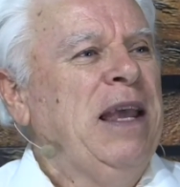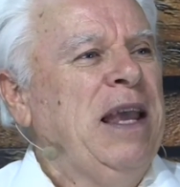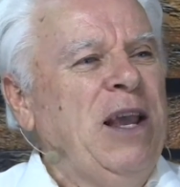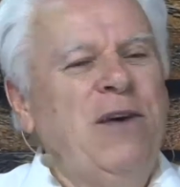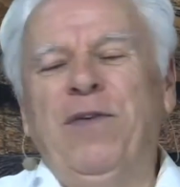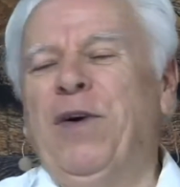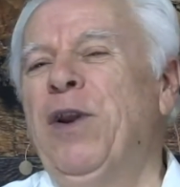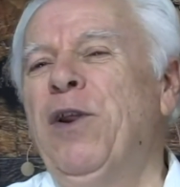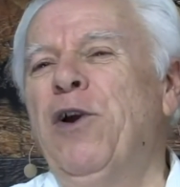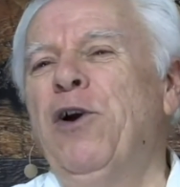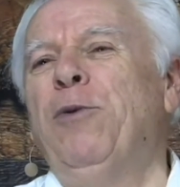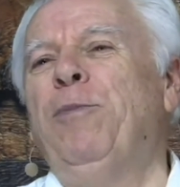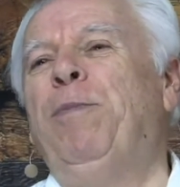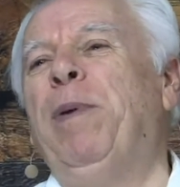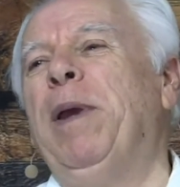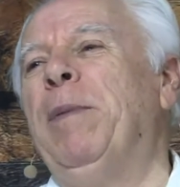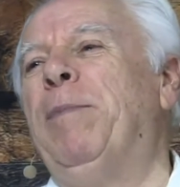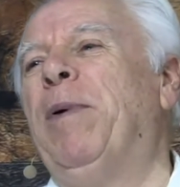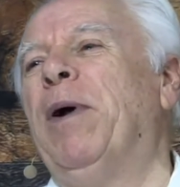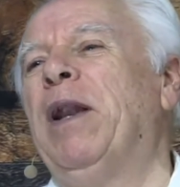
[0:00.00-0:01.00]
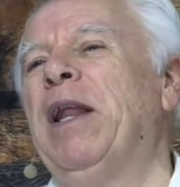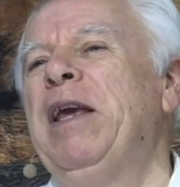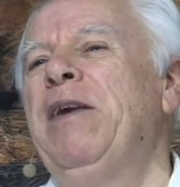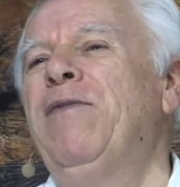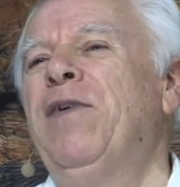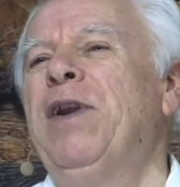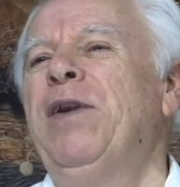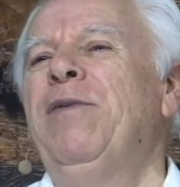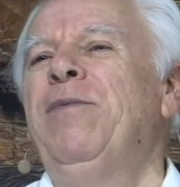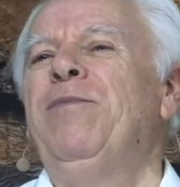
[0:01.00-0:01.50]
Even good people,
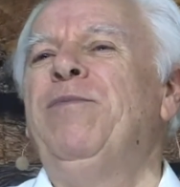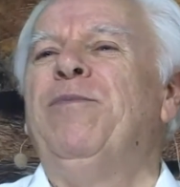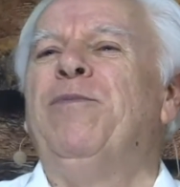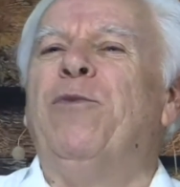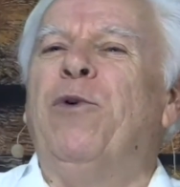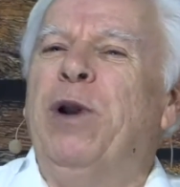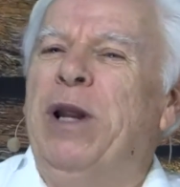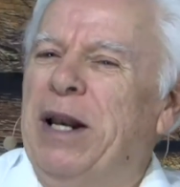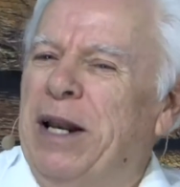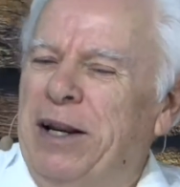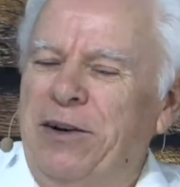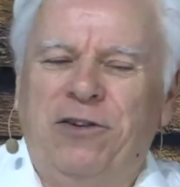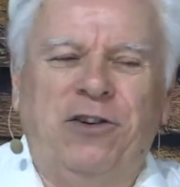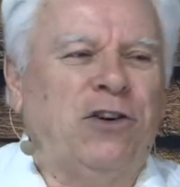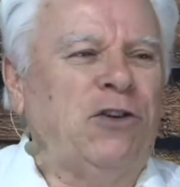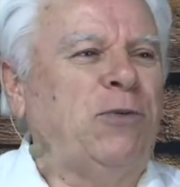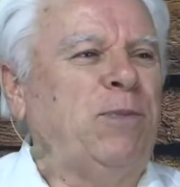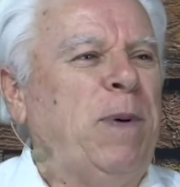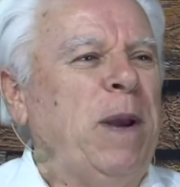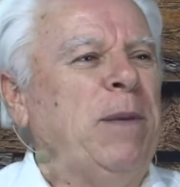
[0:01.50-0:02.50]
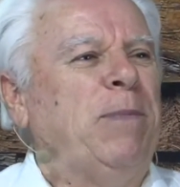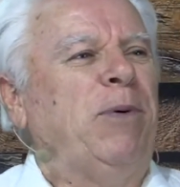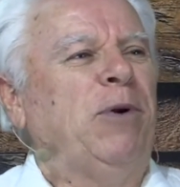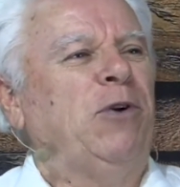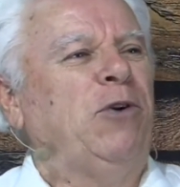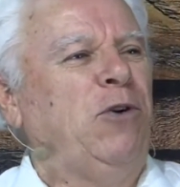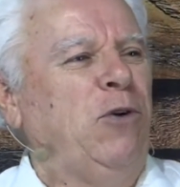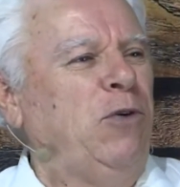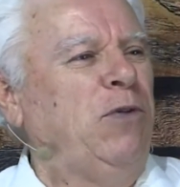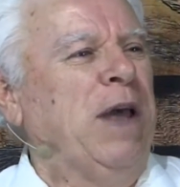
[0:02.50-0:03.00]
even religious people
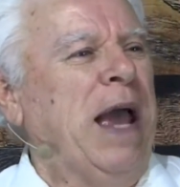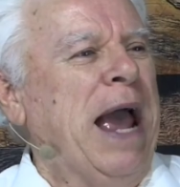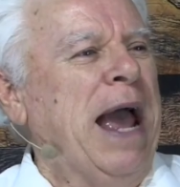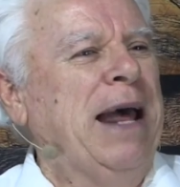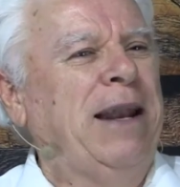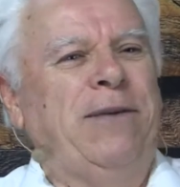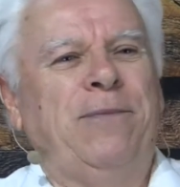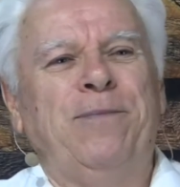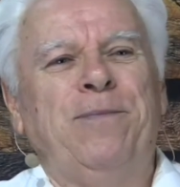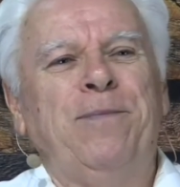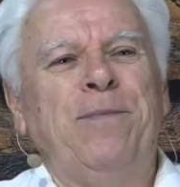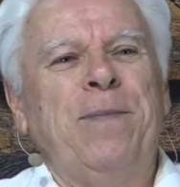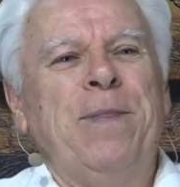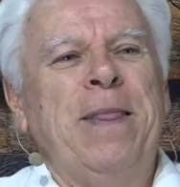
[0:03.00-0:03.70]
do that.